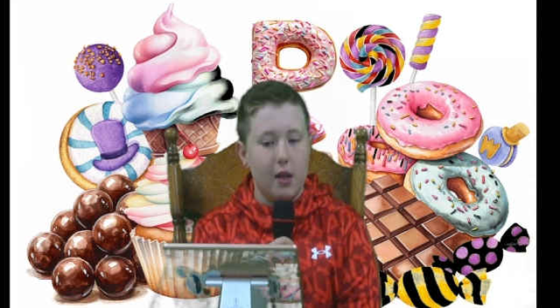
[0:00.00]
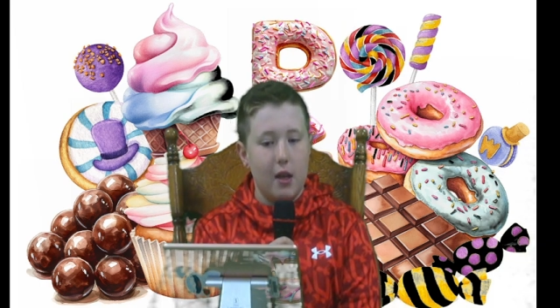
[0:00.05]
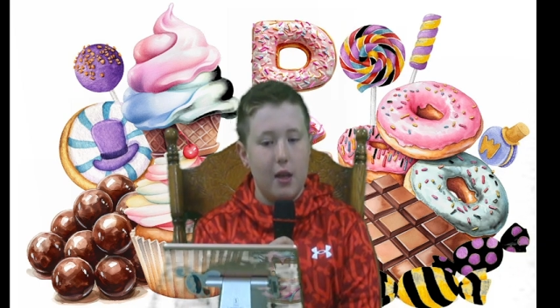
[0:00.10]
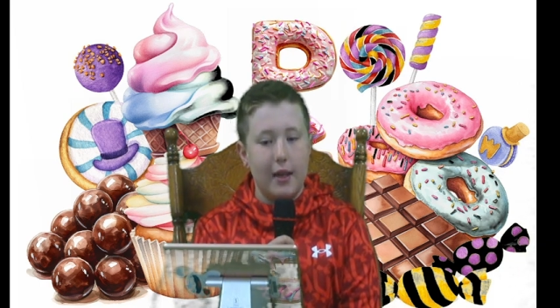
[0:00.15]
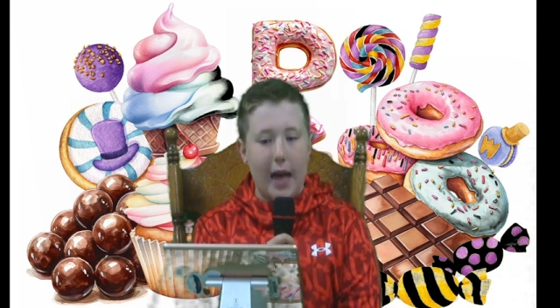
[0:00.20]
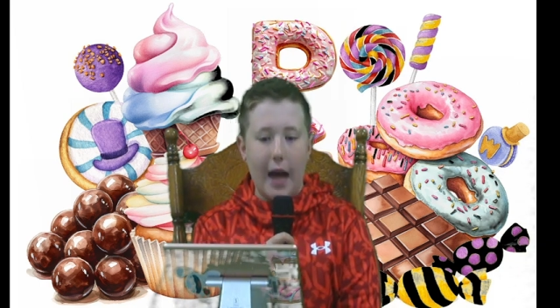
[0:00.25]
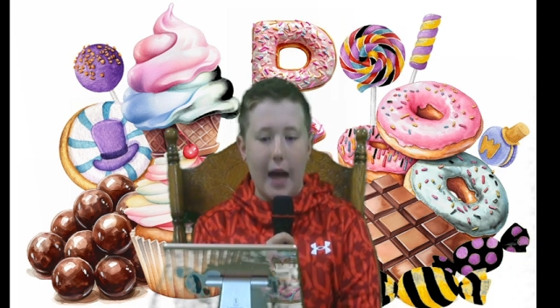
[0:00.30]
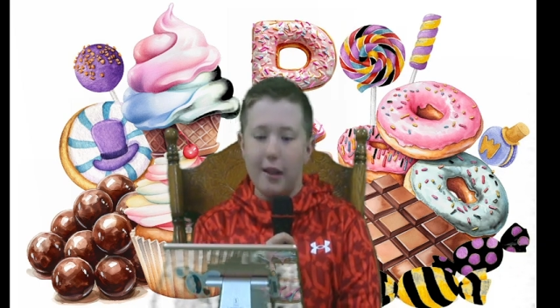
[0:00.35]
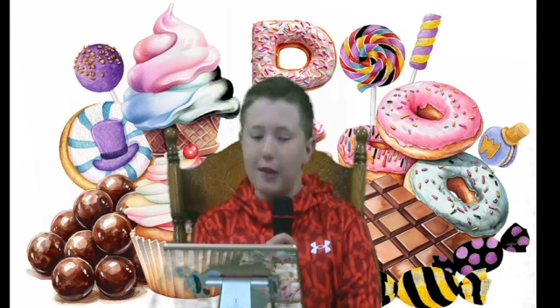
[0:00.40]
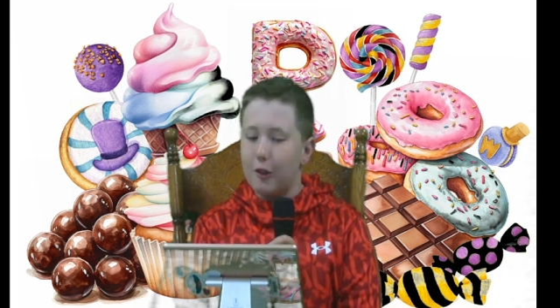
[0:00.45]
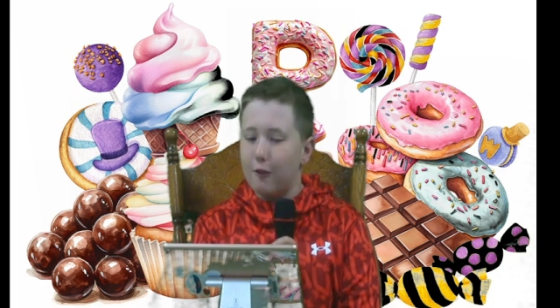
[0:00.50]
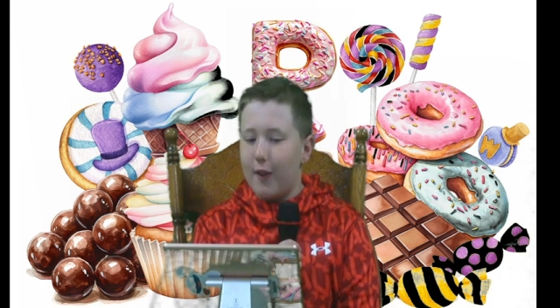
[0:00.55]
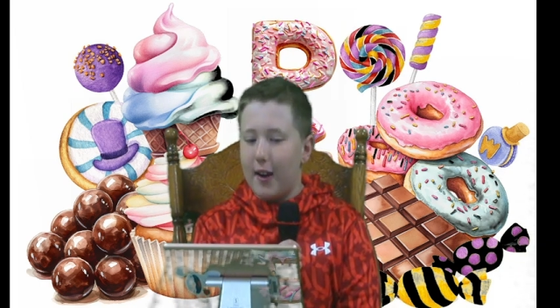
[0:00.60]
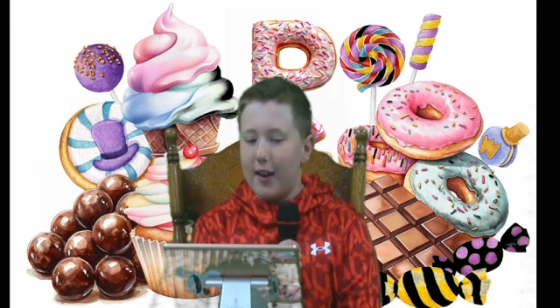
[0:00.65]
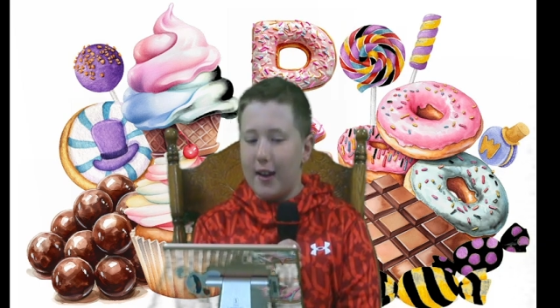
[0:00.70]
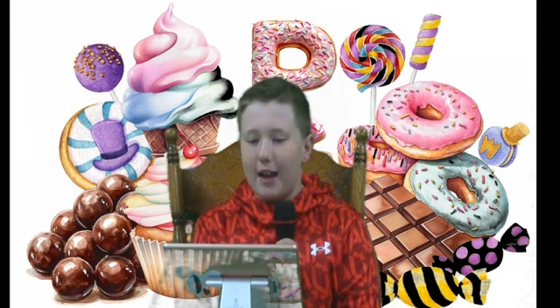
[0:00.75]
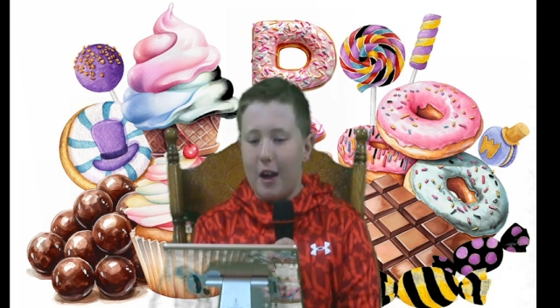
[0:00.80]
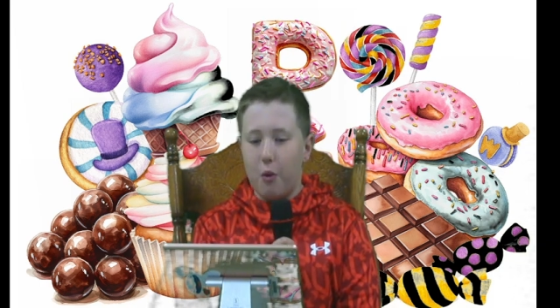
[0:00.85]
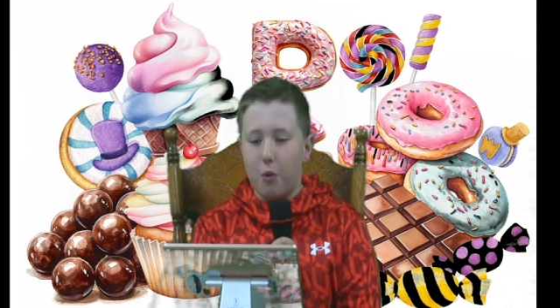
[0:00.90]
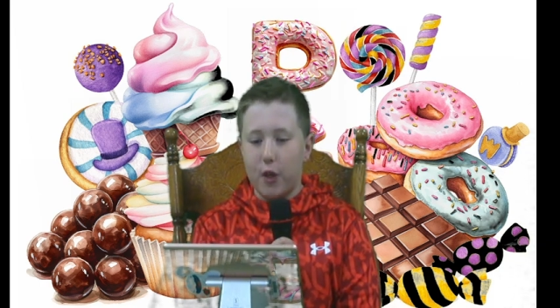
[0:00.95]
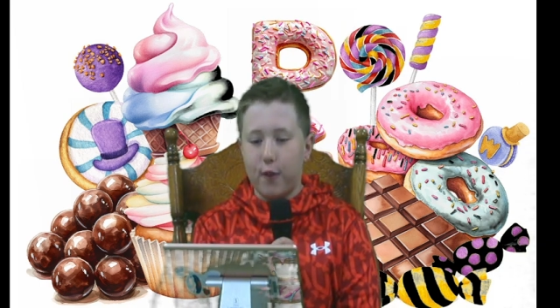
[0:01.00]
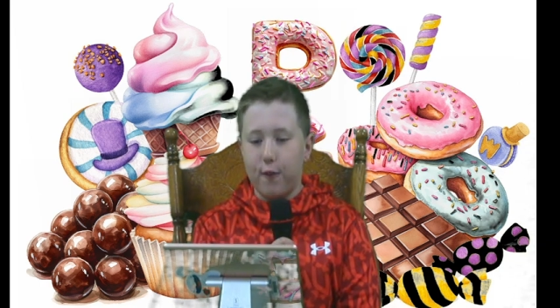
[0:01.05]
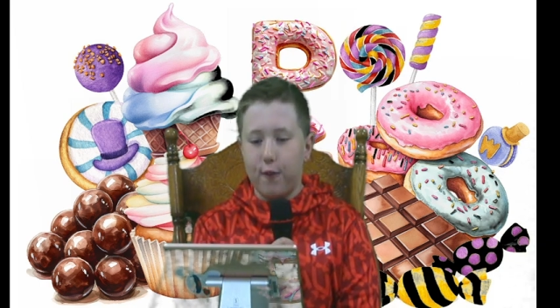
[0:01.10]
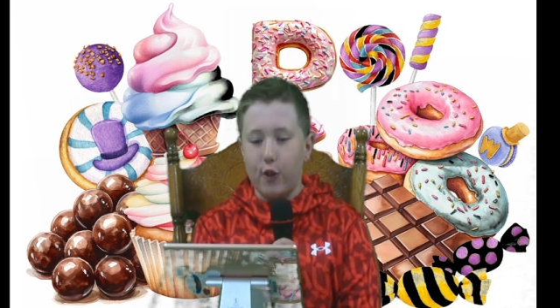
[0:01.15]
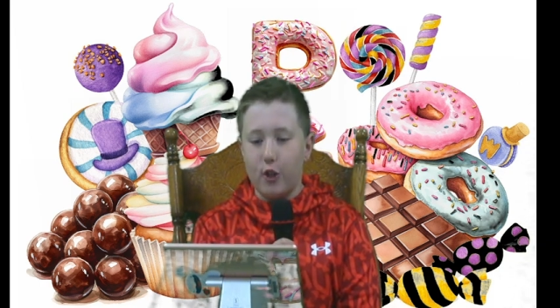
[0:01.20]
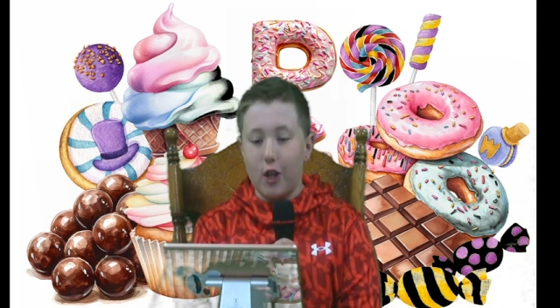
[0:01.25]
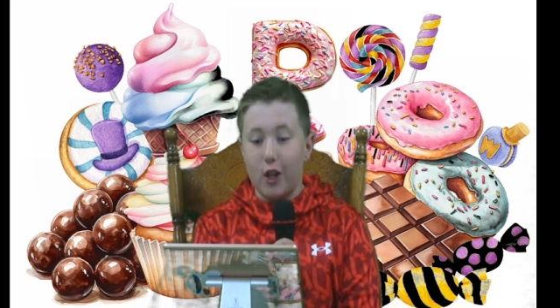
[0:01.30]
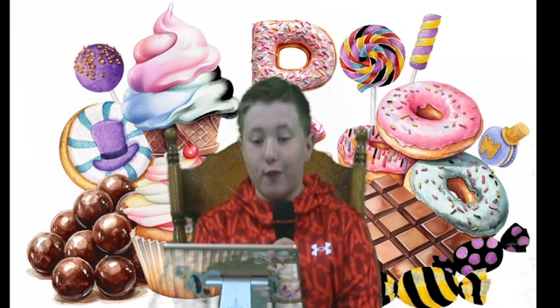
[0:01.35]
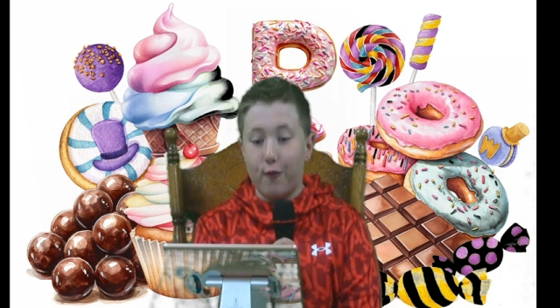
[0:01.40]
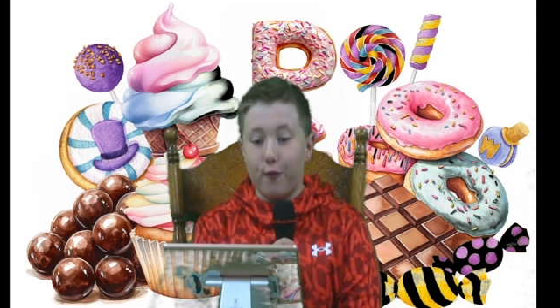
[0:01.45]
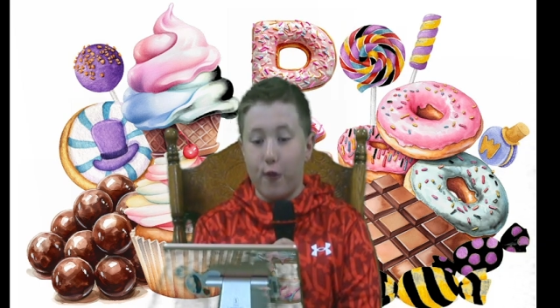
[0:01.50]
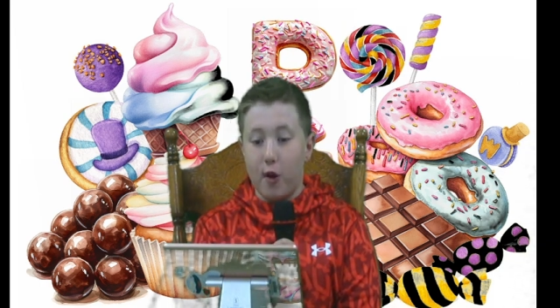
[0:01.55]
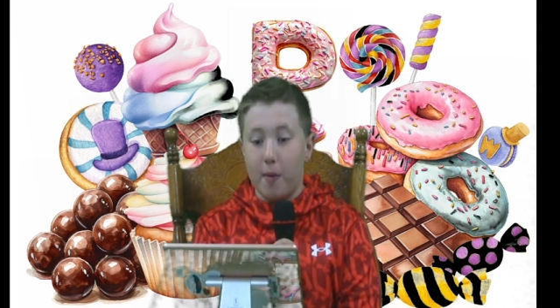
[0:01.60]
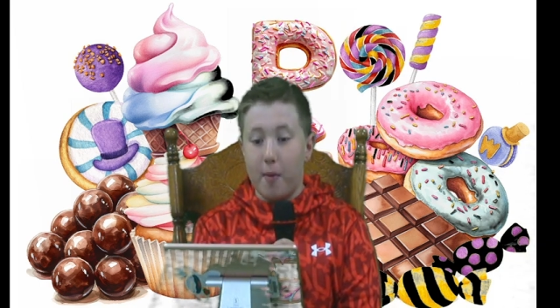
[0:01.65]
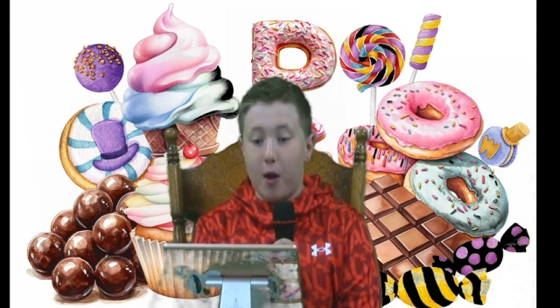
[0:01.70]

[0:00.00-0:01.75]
Now let's find out what's for lunch from